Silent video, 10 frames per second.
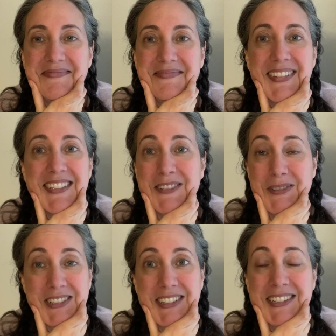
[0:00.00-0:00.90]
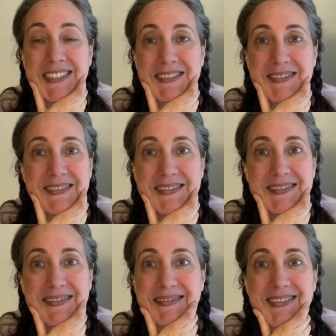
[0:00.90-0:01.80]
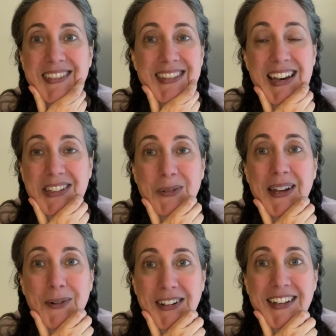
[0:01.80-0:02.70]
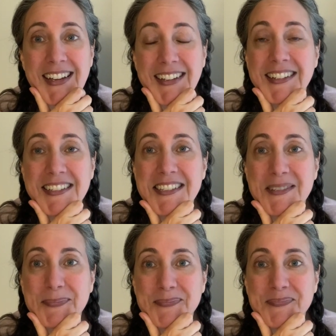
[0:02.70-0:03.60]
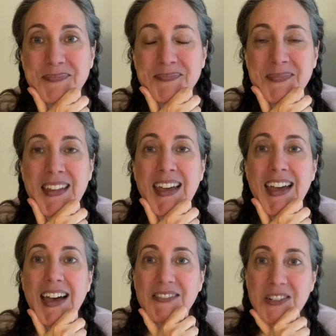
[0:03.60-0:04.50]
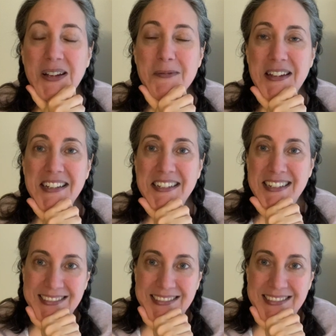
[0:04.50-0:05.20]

That's really not the way I wanted to end this. Have a great week.